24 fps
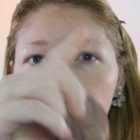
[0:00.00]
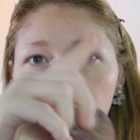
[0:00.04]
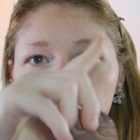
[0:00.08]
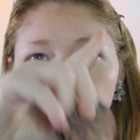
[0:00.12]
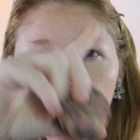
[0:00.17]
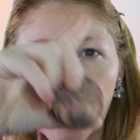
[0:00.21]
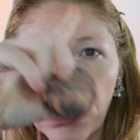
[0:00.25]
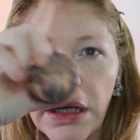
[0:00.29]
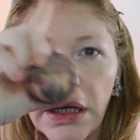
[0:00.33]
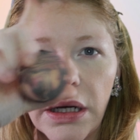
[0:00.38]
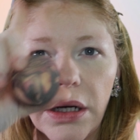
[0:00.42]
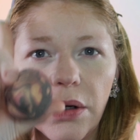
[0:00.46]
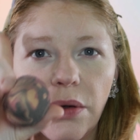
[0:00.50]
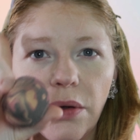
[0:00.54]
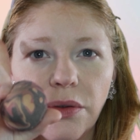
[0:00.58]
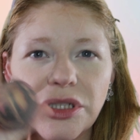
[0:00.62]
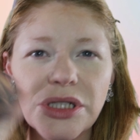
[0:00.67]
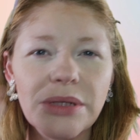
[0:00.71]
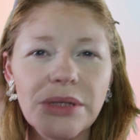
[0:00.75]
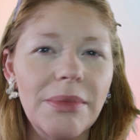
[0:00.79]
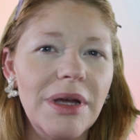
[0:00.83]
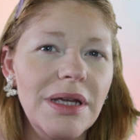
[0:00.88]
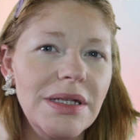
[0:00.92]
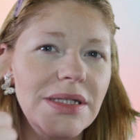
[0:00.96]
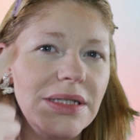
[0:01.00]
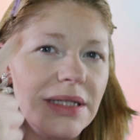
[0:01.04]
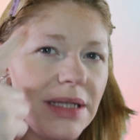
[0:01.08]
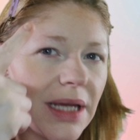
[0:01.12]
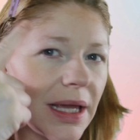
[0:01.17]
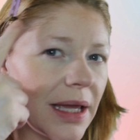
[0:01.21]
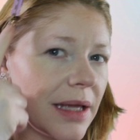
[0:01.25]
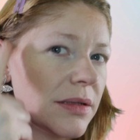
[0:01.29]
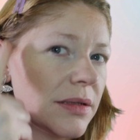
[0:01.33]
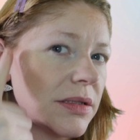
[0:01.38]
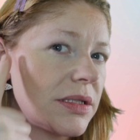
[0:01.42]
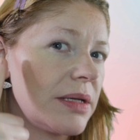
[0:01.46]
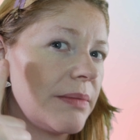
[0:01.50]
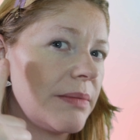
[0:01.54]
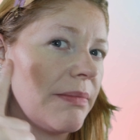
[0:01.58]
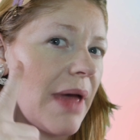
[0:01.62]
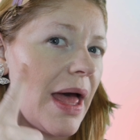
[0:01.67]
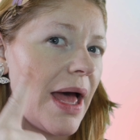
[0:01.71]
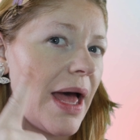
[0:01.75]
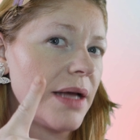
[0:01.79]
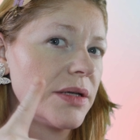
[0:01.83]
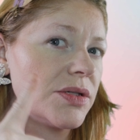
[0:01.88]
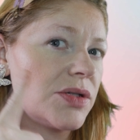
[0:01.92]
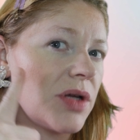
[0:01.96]
glow to my skin to
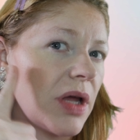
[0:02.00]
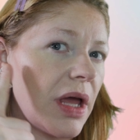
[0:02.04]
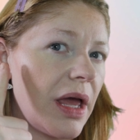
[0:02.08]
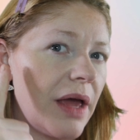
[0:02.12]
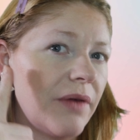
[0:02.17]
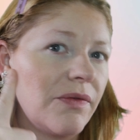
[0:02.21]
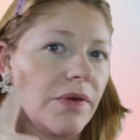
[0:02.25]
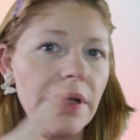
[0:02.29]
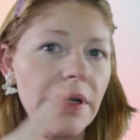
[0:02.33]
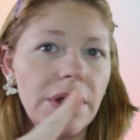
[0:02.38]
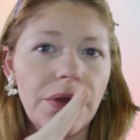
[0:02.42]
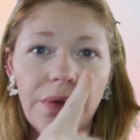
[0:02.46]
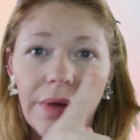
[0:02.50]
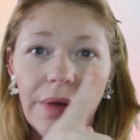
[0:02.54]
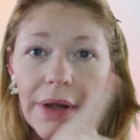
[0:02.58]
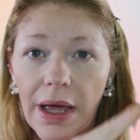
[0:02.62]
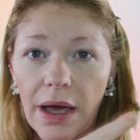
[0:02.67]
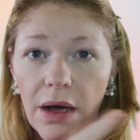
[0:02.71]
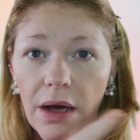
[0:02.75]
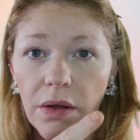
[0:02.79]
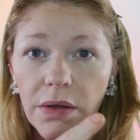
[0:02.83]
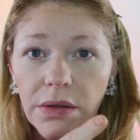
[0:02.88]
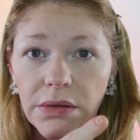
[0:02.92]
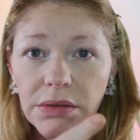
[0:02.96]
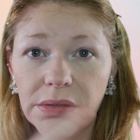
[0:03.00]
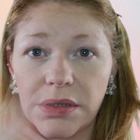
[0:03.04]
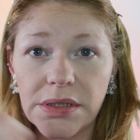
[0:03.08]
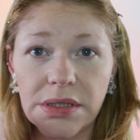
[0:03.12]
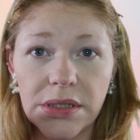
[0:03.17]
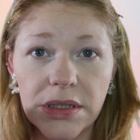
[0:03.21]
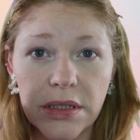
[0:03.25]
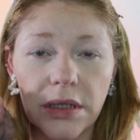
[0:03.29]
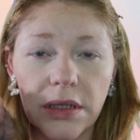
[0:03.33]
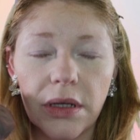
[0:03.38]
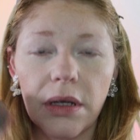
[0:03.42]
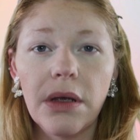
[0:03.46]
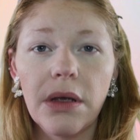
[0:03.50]
match everything else?